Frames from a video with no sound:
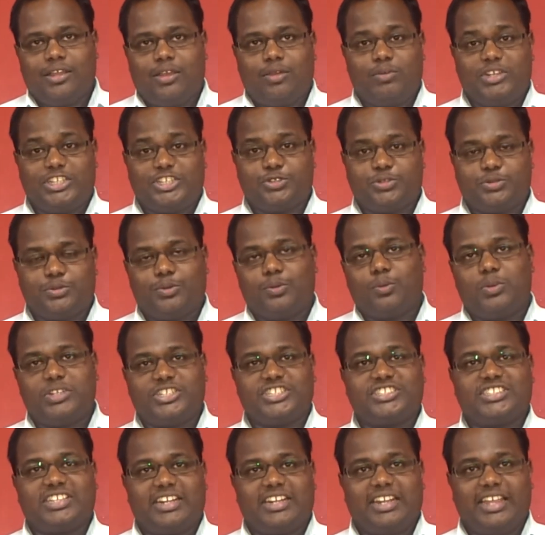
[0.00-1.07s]
which
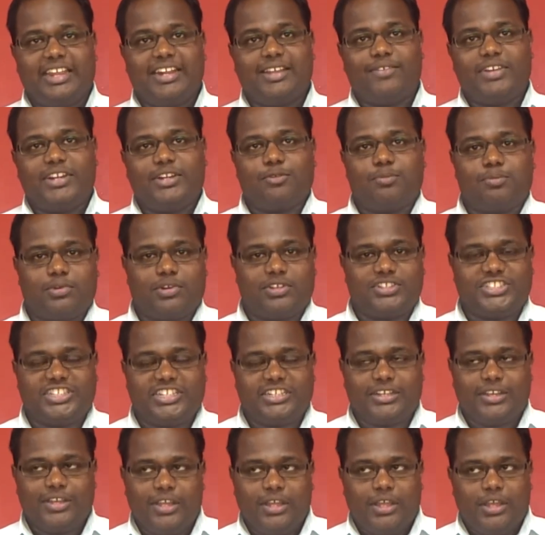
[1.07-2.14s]
is an innovative project
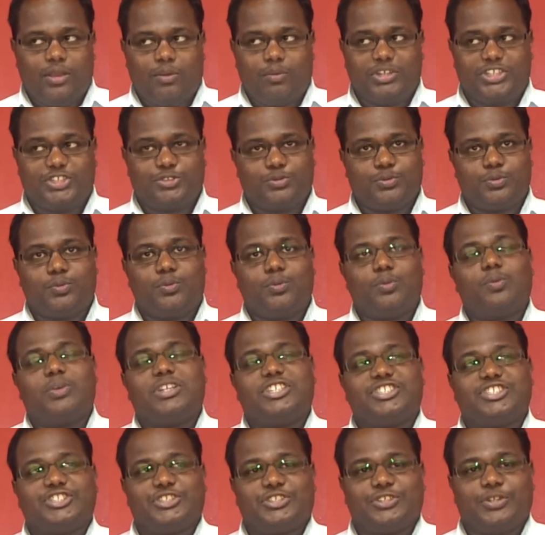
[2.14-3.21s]

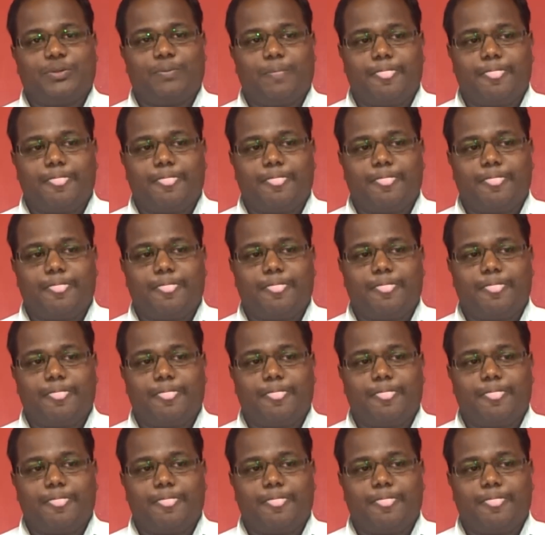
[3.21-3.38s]
which